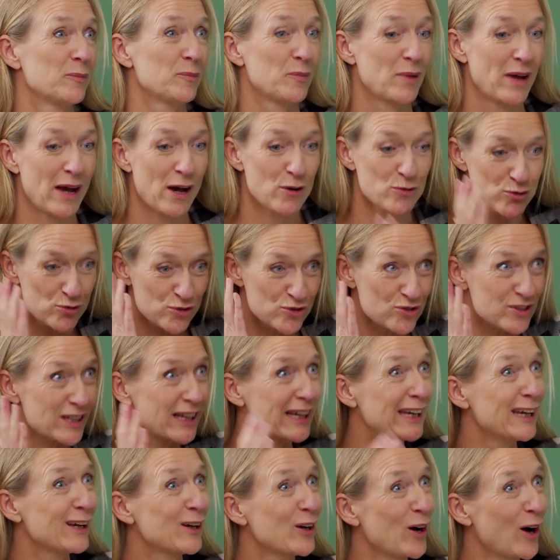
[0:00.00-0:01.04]
how to
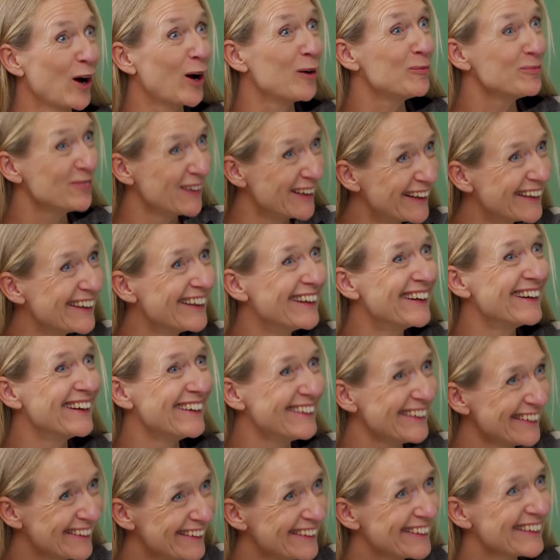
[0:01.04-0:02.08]
stay calm
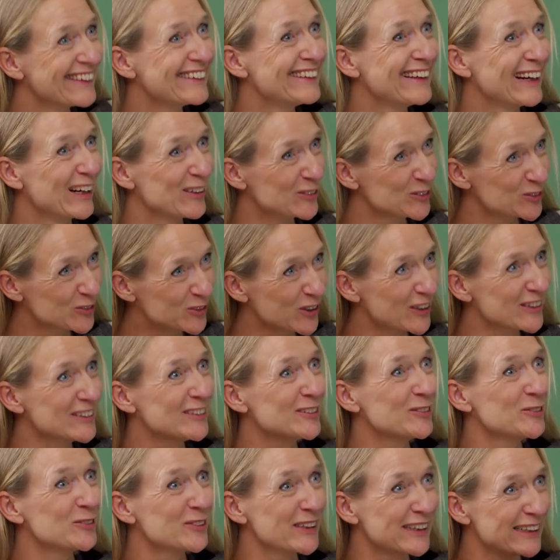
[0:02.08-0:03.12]
and how to
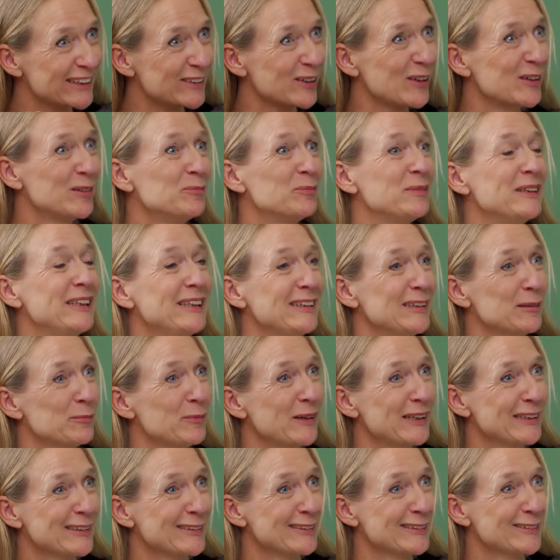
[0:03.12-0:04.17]
concentrate on being the
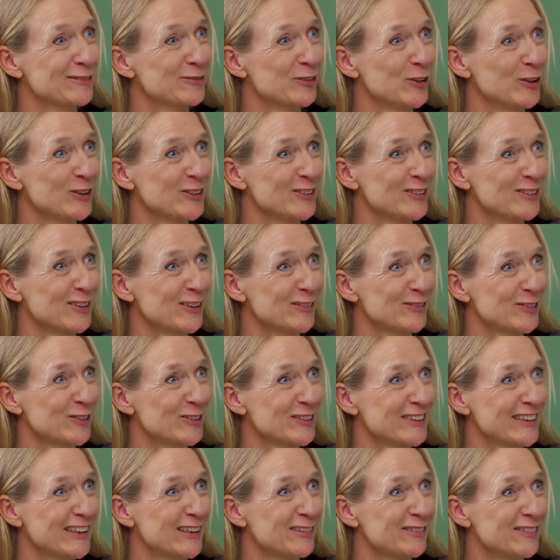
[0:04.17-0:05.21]
best version of
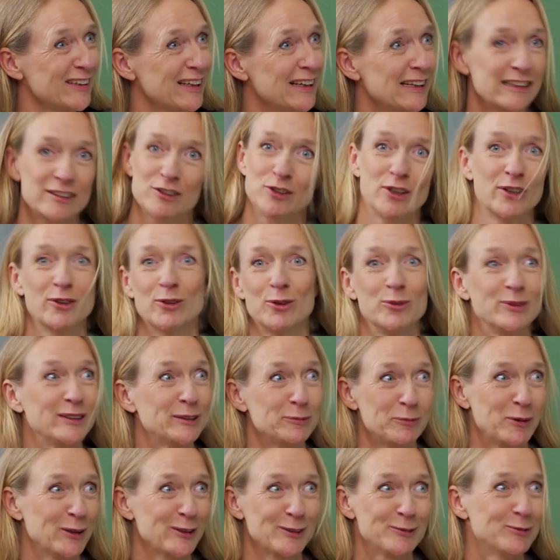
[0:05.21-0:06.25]
yourself. It's not always
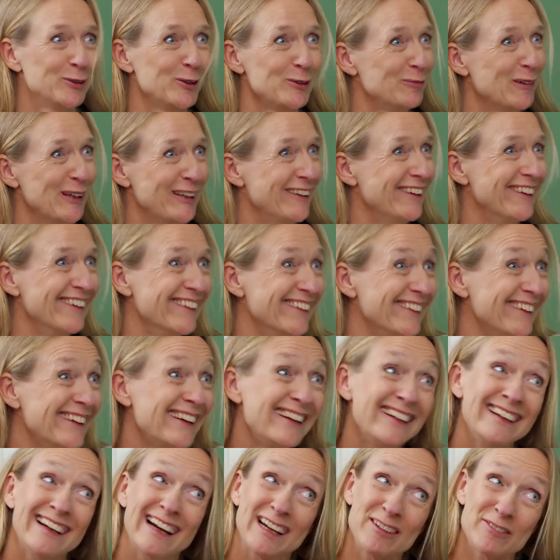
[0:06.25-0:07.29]
possible, but
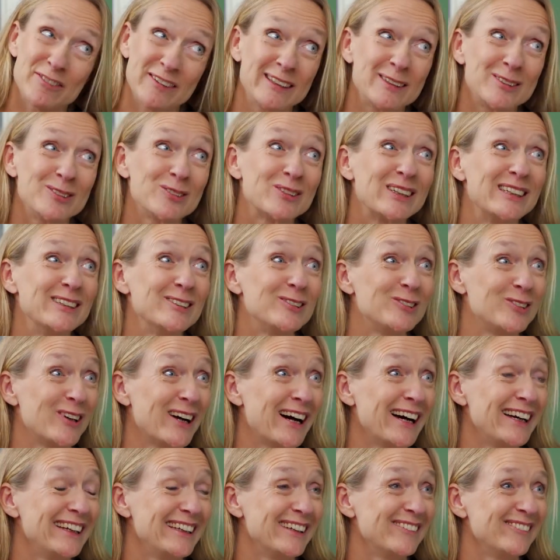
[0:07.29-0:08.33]
I think you can
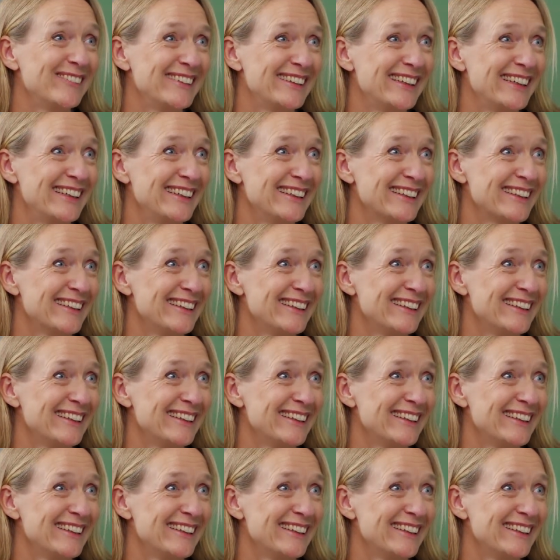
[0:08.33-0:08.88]
try every day at